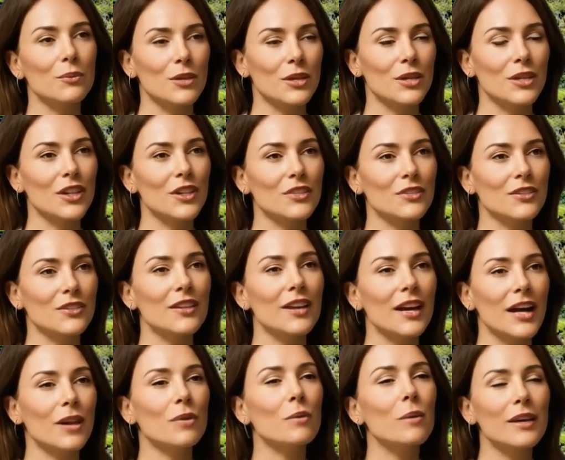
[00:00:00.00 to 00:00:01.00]
1 in the
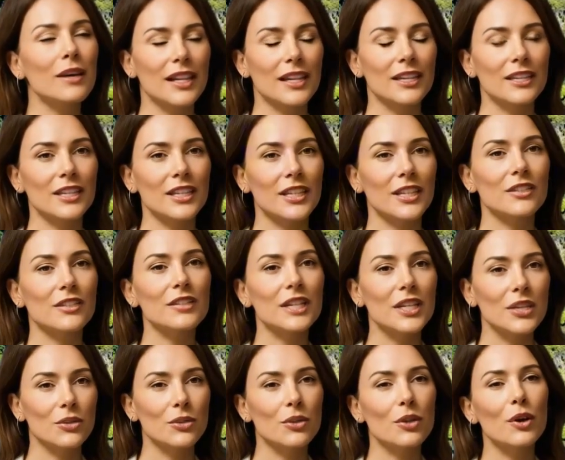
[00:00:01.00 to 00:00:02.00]
comments to let me know
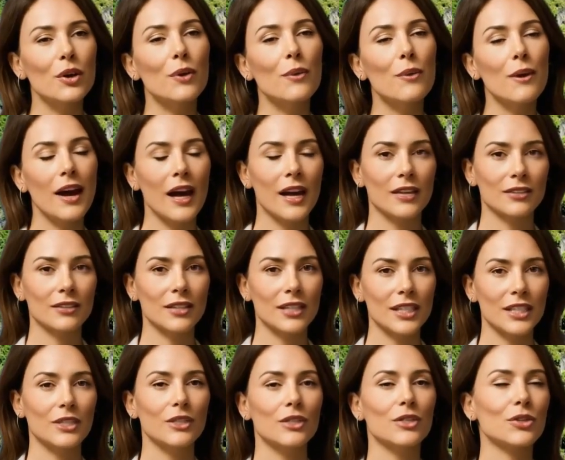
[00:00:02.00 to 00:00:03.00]
you're here and ready
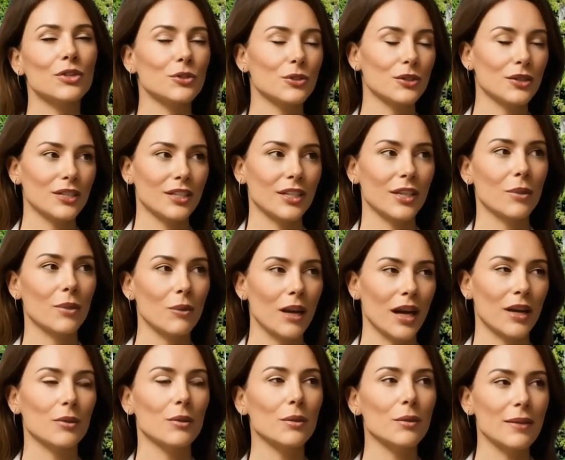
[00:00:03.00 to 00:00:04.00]
to take back
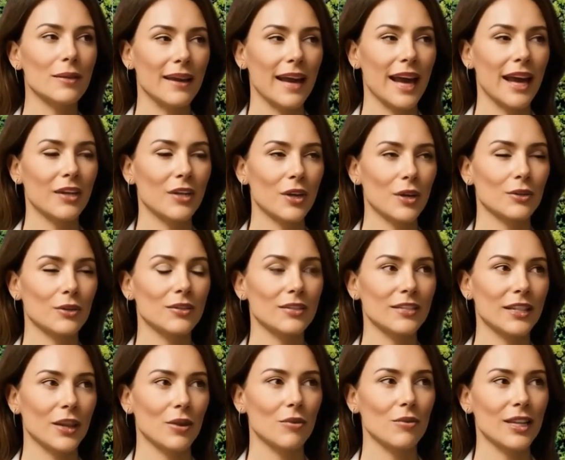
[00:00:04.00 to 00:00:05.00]
control. If
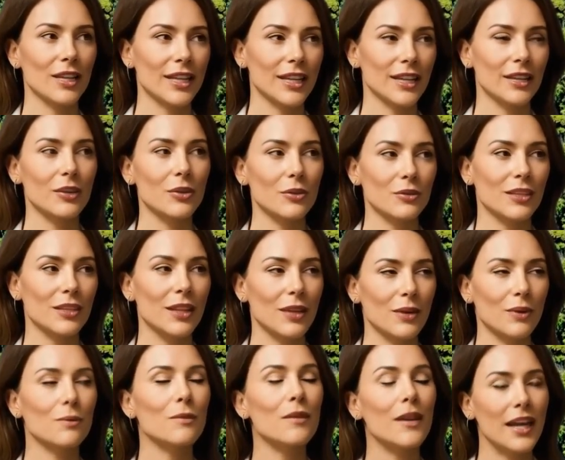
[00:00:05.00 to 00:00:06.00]
this isn't what you
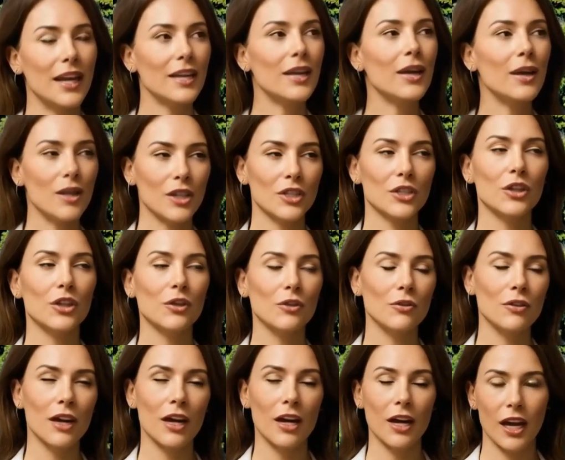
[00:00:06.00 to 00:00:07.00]
expected, type
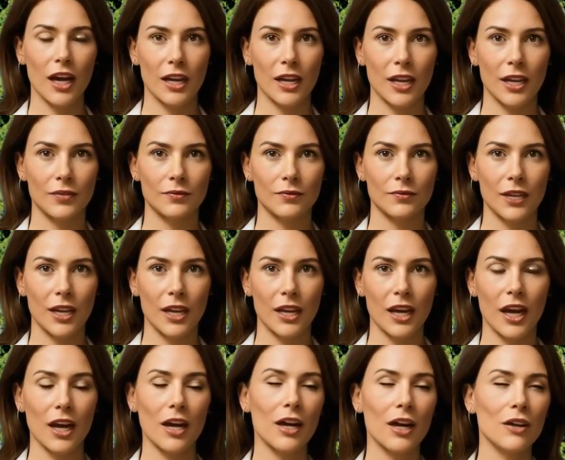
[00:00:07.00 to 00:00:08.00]
0. Your
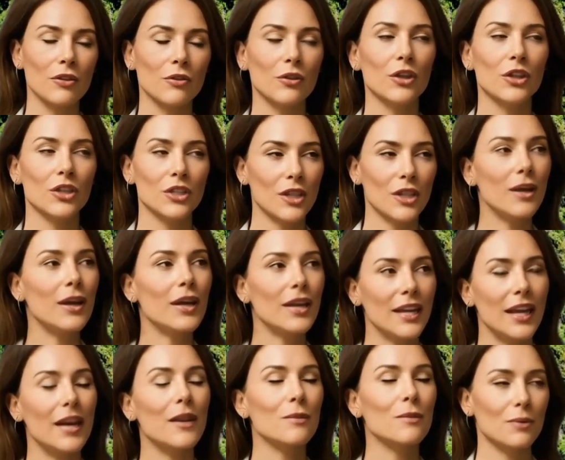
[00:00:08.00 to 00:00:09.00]
feedback helps me make
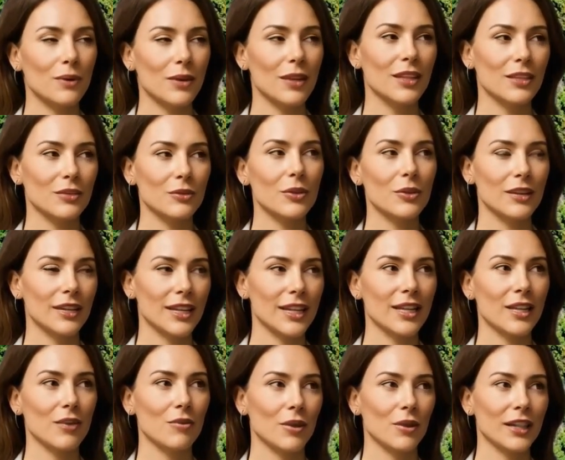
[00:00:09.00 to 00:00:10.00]
these videos better for
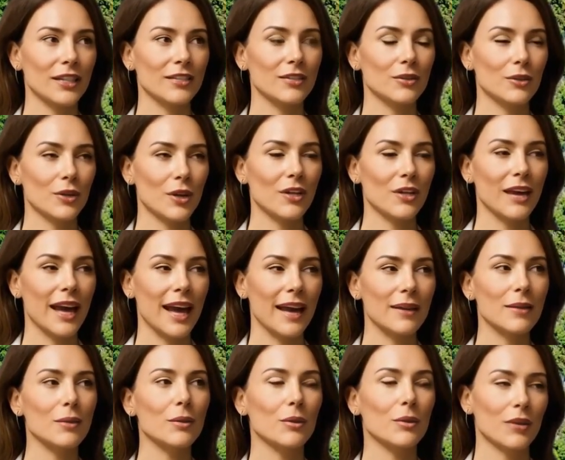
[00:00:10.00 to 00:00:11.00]
you.
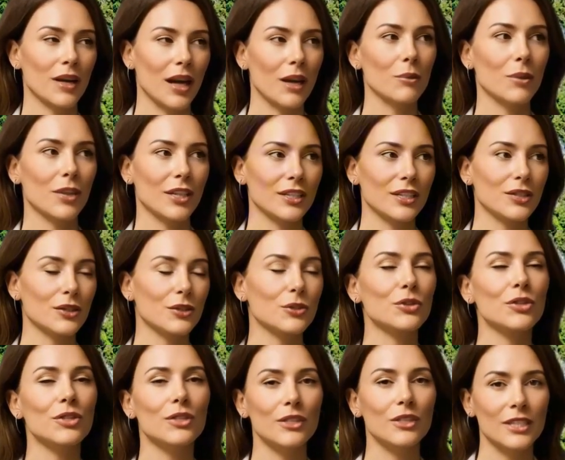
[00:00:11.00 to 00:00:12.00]
Now that
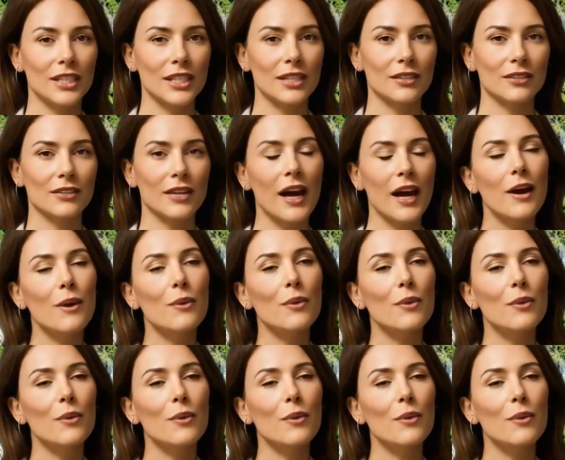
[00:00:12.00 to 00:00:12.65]
you're here and ready,